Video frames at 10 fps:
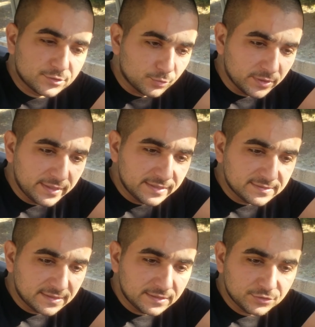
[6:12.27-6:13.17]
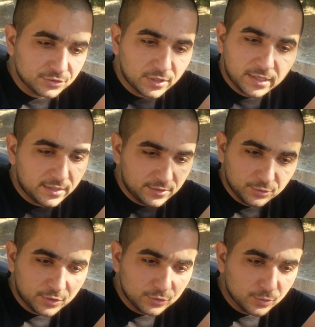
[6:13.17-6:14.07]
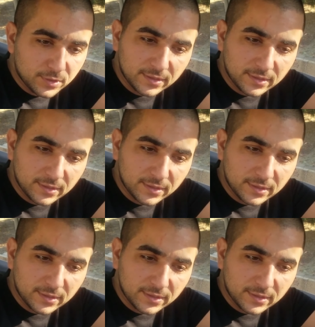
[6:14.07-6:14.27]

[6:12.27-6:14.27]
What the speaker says: really easy, and you can do it.